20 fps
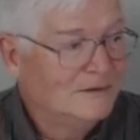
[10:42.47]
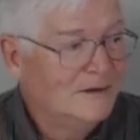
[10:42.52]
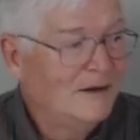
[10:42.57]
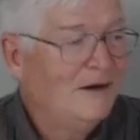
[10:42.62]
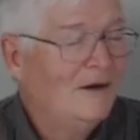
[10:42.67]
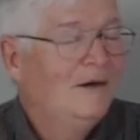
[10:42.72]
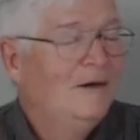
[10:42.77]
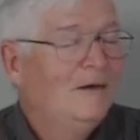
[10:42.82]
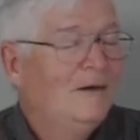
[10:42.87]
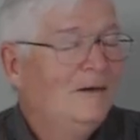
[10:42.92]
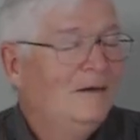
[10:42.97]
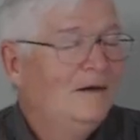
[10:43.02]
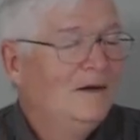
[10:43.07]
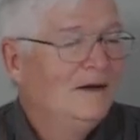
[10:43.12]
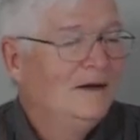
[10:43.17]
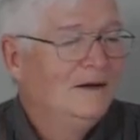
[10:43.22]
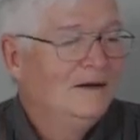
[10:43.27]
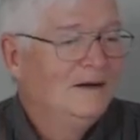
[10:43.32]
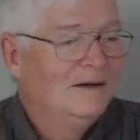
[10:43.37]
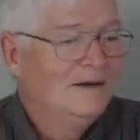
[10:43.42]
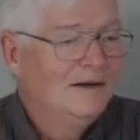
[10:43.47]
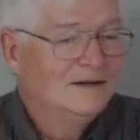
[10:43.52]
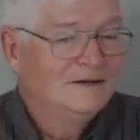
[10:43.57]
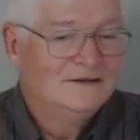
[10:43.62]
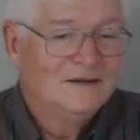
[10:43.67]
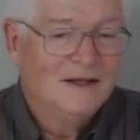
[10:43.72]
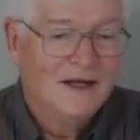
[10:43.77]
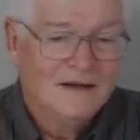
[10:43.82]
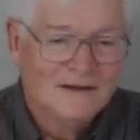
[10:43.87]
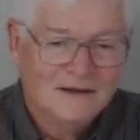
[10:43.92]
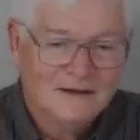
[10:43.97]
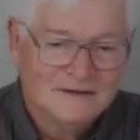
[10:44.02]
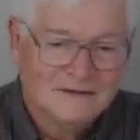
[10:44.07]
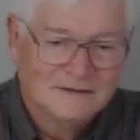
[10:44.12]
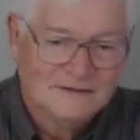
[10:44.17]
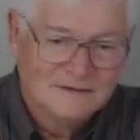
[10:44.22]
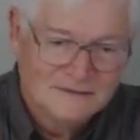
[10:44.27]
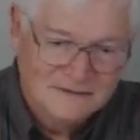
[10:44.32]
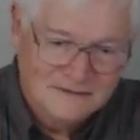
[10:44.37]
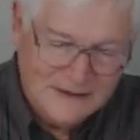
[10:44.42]
No, it's not
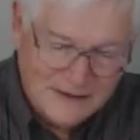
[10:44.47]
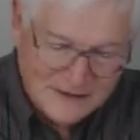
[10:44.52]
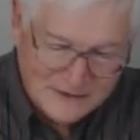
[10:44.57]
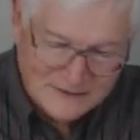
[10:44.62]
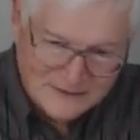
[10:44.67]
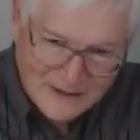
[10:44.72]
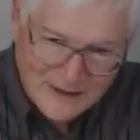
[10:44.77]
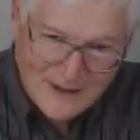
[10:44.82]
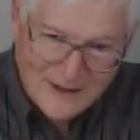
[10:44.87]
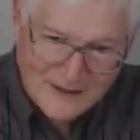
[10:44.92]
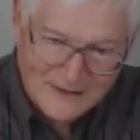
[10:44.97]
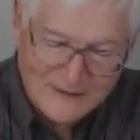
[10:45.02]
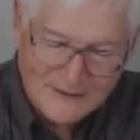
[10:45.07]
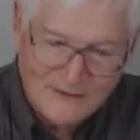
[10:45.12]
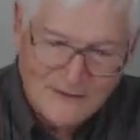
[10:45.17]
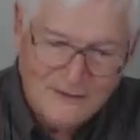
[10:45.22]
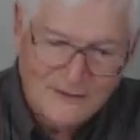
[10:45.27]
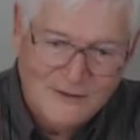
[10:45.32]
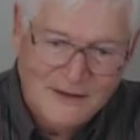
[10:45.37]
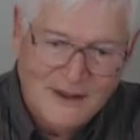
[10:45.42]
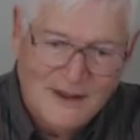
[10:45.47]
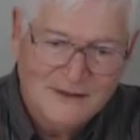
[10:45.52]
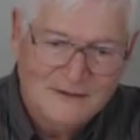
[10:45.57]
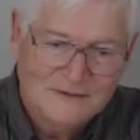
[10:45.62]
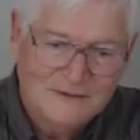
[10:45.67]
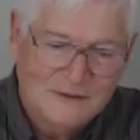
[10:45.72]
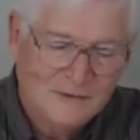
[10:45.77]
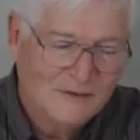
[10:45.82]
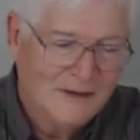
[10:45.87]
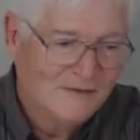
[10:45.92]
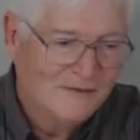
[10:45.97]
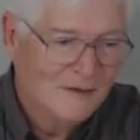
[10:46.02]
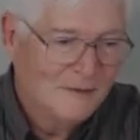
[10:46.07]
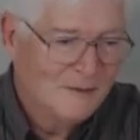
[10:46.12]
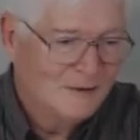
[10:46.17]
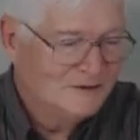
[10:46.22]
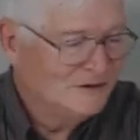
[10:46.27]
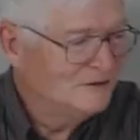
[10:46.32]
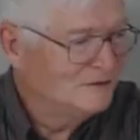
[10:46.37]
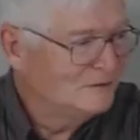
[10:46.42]
this it's psych that you guys don't have
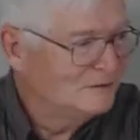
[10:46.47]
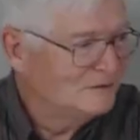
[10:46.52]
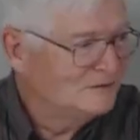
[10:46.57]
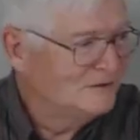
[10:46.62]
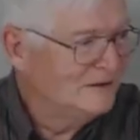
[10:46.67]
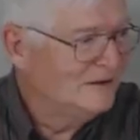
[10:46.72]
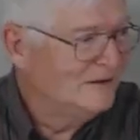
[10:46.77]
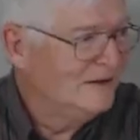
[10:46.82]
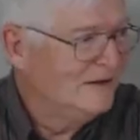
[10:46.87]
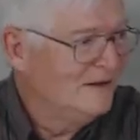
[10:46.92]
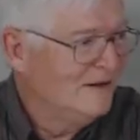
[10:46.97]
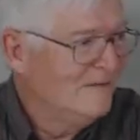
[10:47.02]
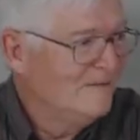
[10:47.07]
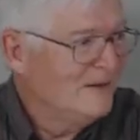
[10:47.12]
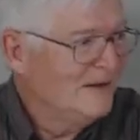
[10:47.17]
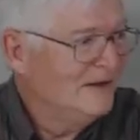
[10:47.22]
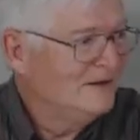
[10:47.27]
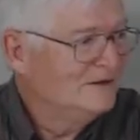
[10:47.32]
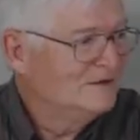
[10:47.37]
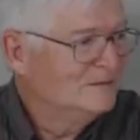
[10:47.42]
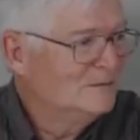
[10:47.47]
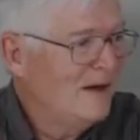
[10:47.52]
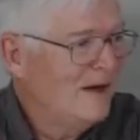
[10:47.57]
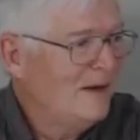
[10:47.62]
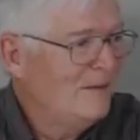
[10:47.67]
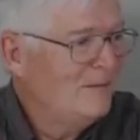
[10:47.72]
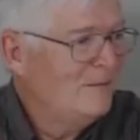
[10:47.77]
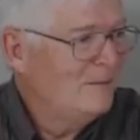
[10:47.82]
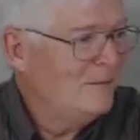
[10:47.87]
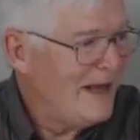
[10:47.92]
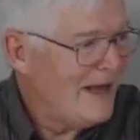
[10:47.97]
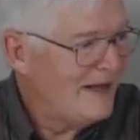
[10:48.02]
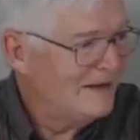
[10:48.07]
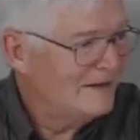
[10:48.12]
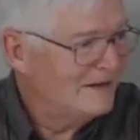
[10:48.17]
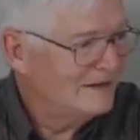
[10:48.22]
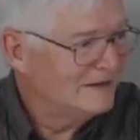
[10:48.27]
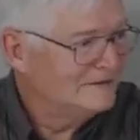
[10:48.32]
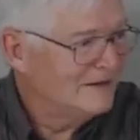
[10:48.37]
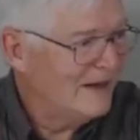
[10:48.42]
that much interest in. It's my
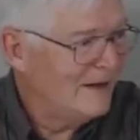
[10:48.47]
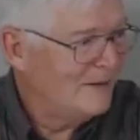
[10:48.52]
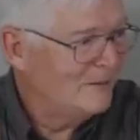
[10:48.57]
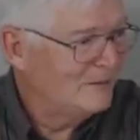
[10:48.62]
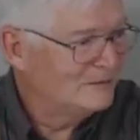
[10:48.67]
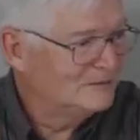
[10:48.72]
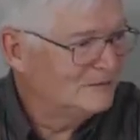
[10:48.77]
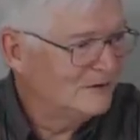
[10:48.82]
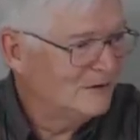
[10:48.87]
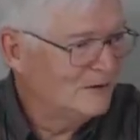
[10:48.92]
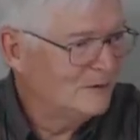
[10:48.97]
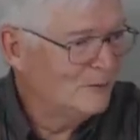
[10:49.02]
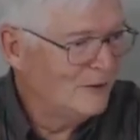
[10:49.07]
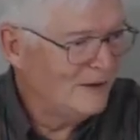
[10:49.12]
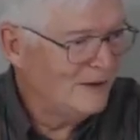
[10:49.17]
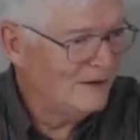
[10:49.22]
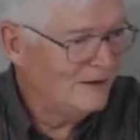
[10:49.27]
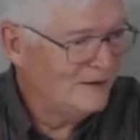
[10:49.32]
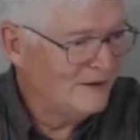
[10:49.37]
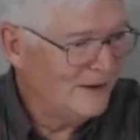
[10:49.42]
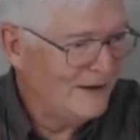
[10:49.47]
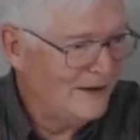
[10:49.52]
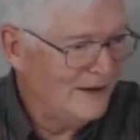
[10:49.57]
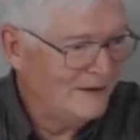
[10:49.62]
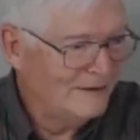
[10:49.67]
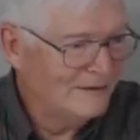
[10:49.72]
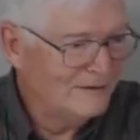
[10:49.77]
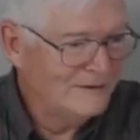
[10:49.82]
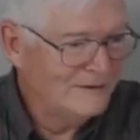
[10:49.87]
math examples that are wearing you.